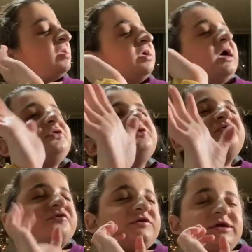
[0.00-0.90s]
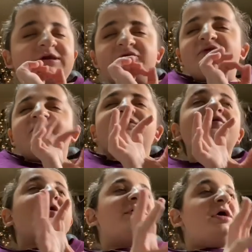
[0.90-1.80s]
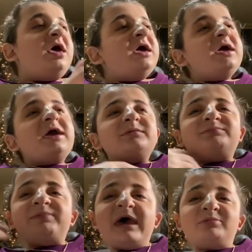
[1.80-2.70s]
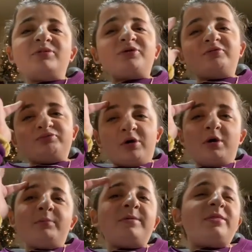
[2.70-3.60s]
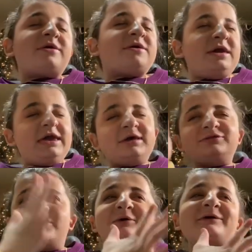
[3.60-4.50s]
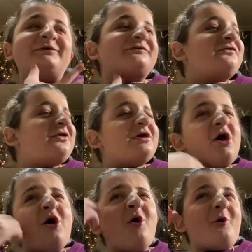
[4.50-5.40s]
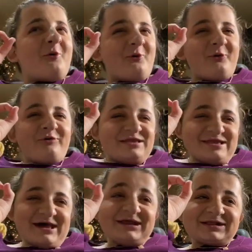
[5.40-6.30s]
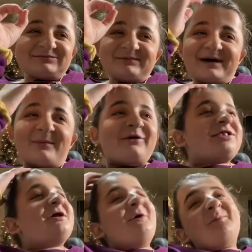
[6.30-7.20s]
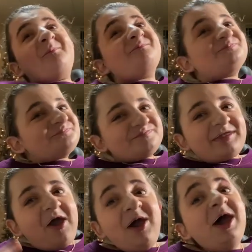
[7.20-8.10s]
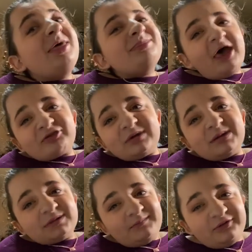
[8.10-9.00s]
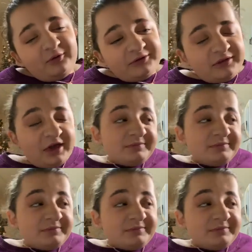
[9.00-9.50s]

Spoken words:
and your cheese and you're just like, in bed with your robe and the candle, and it's just like, oh yes, mama. So that's what I'm gonna be doing tonight